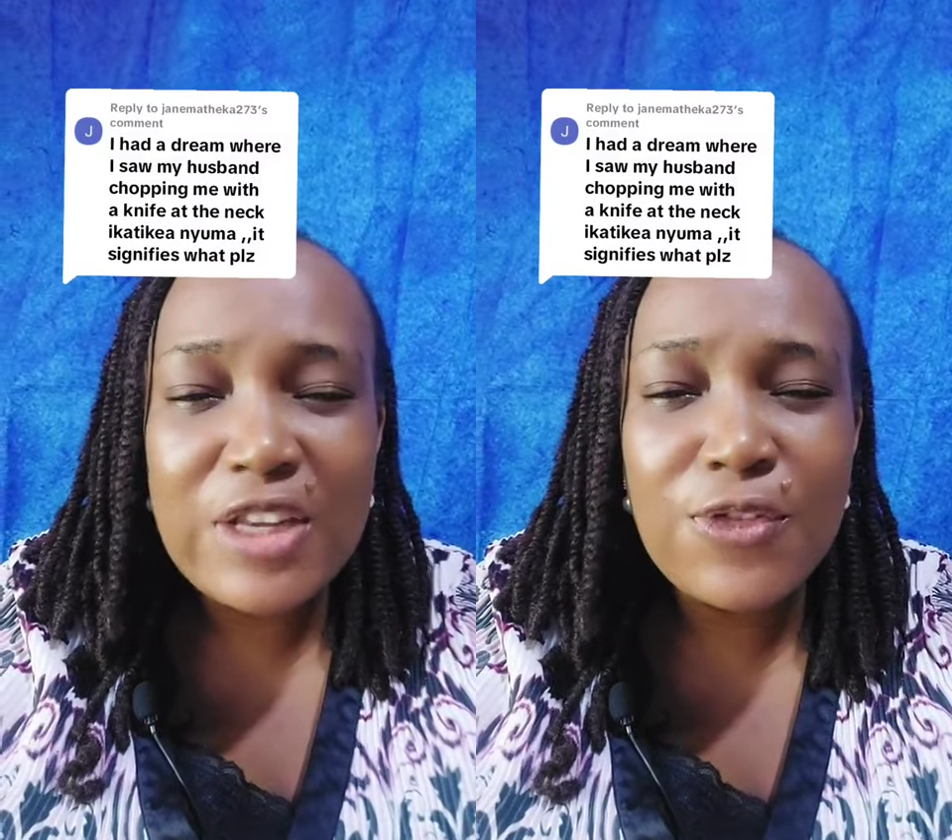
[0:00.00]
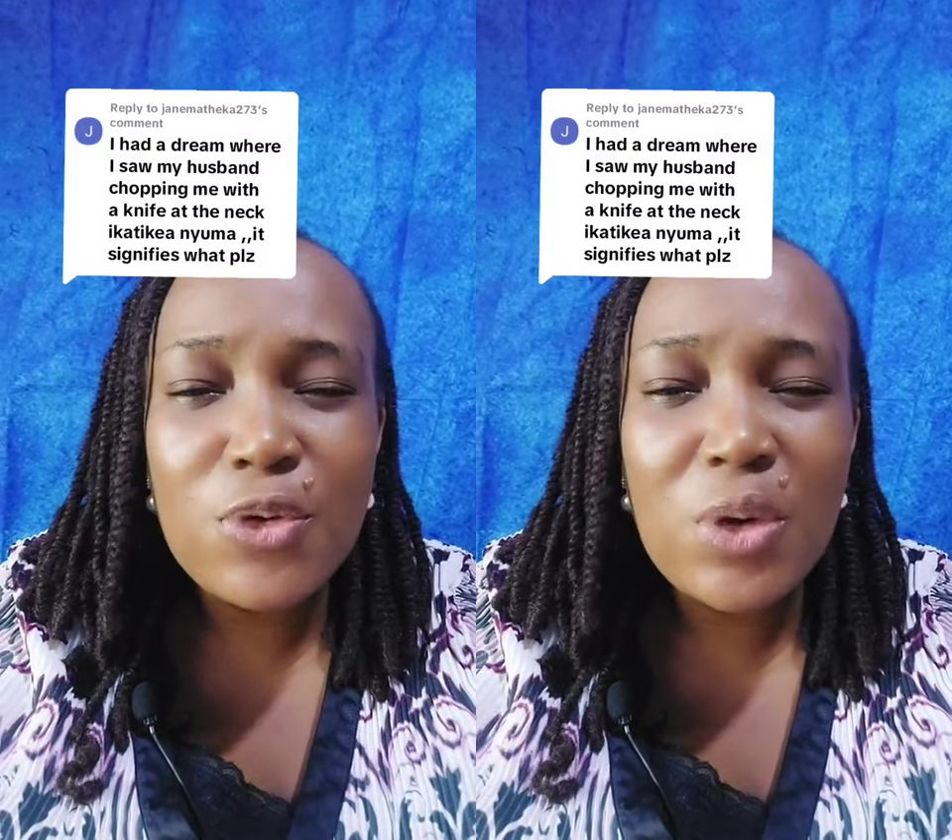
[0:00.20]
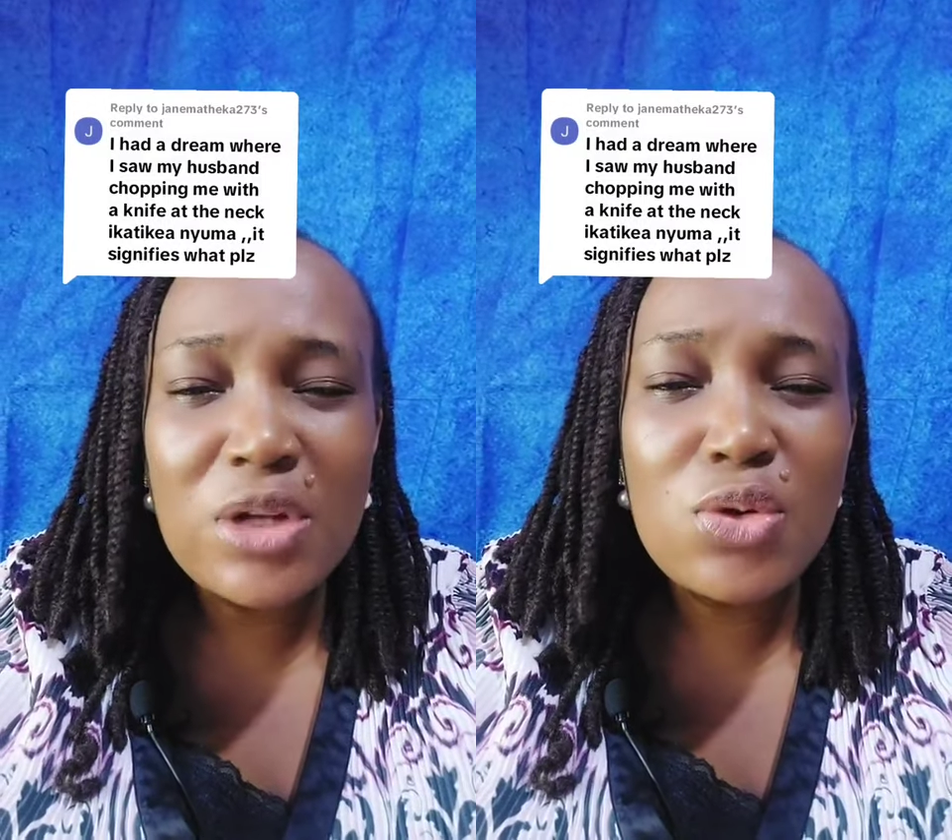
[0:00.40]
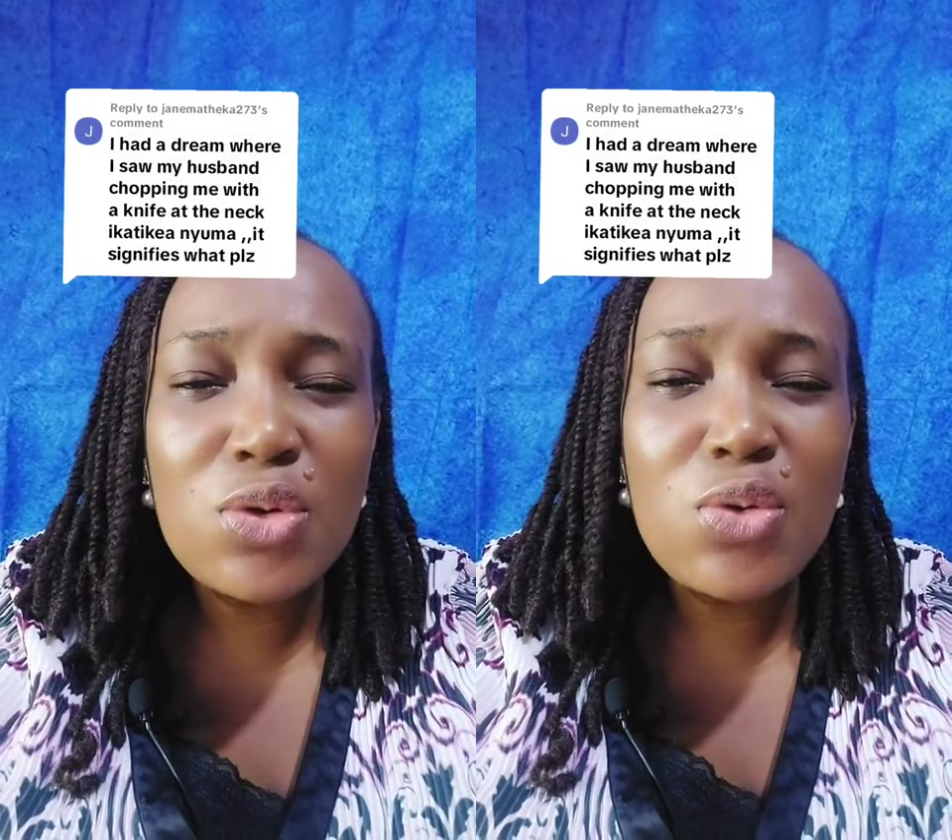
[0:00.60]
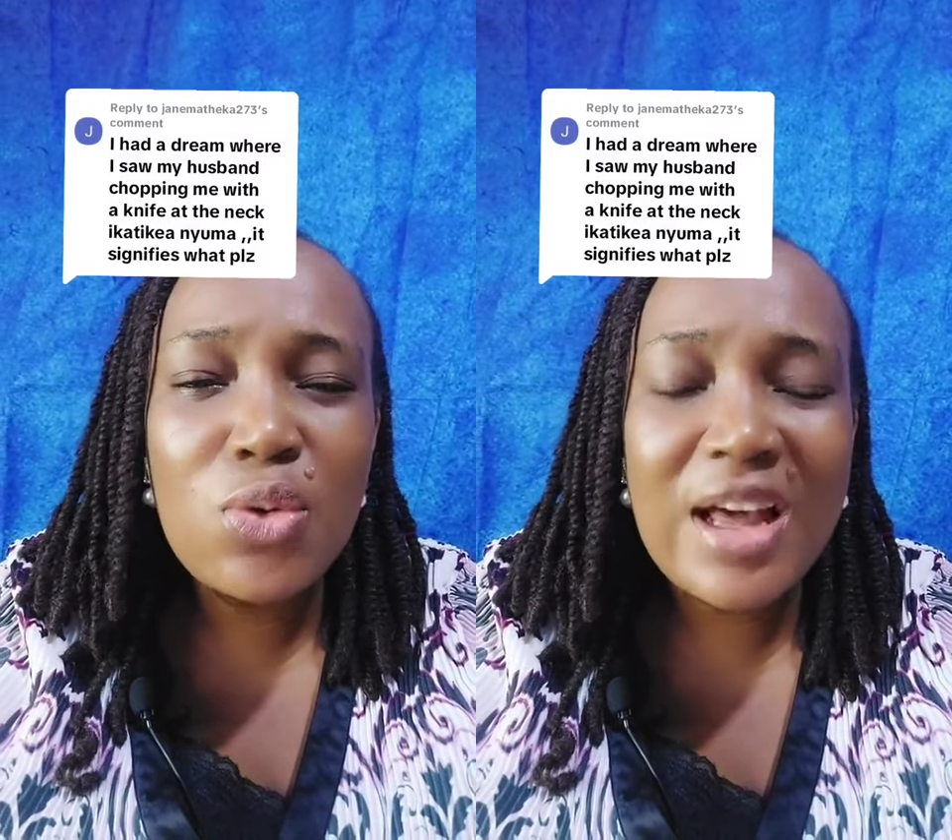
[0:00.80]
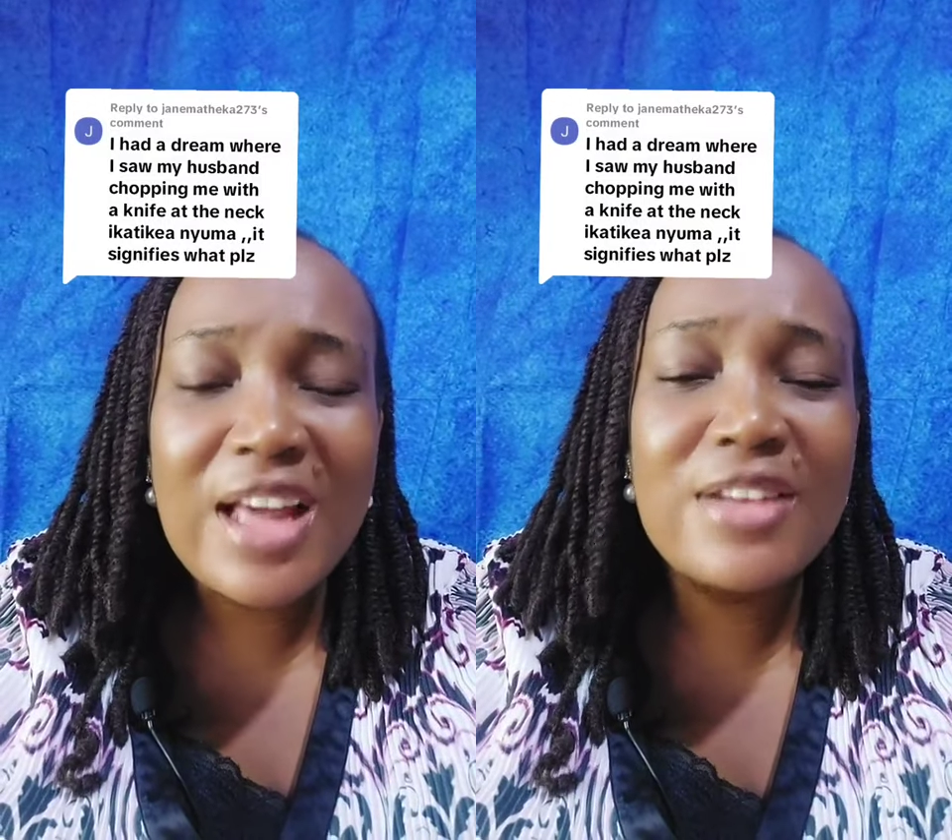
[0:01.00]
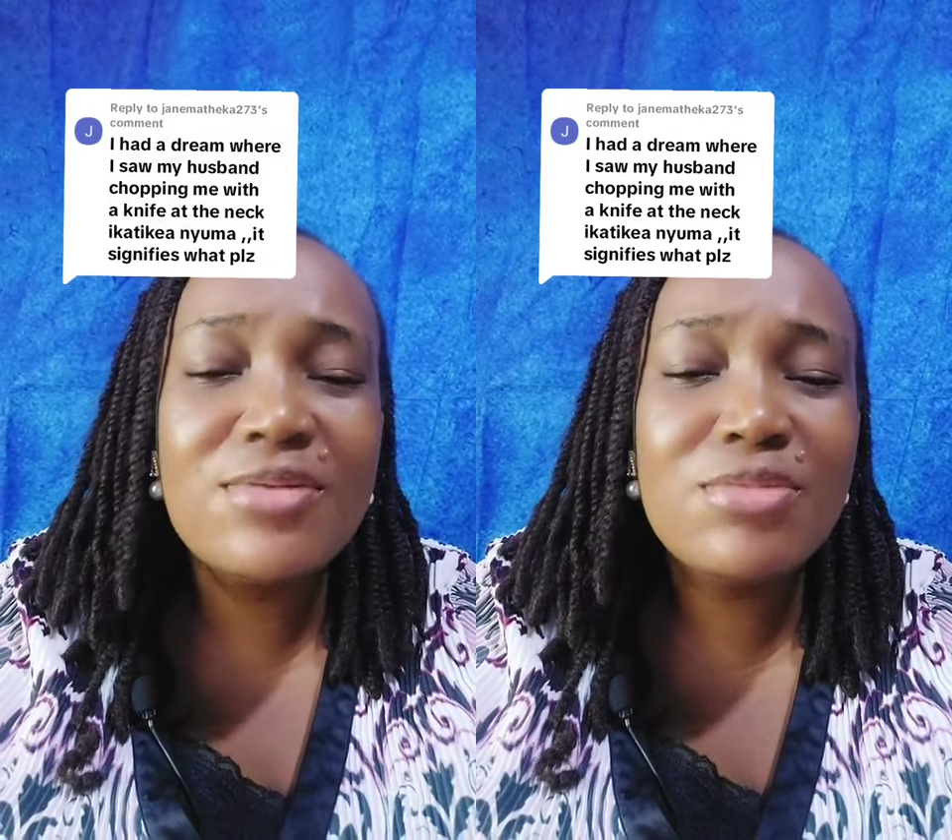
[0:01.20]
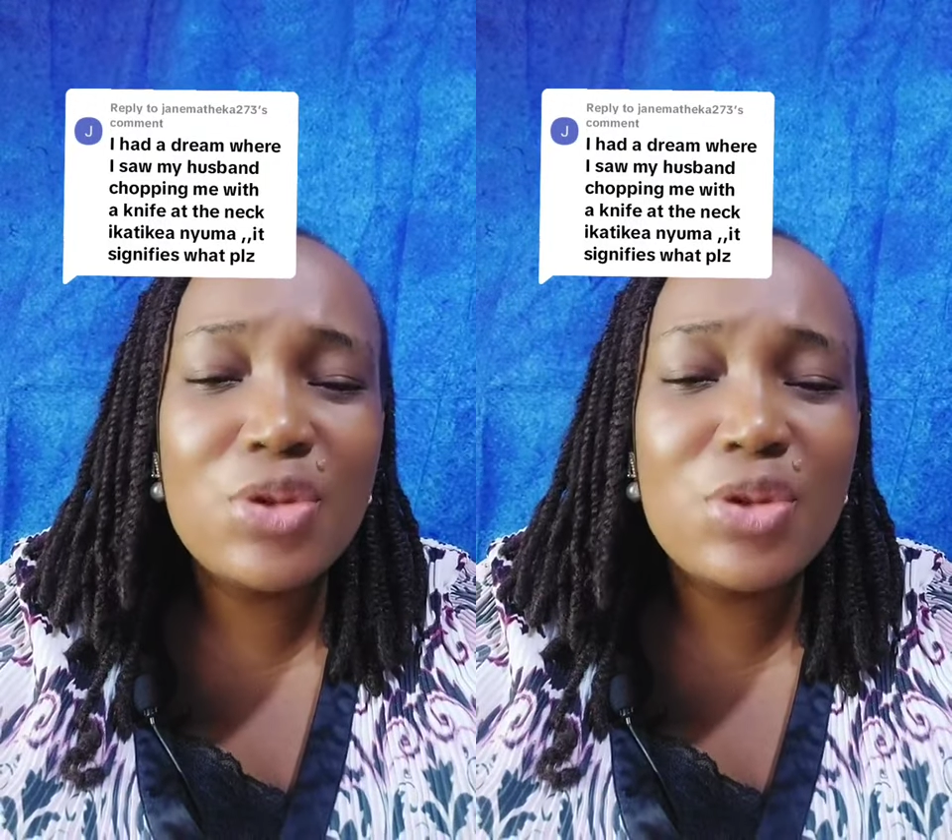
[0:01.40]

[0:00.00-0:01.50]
if you are to look and,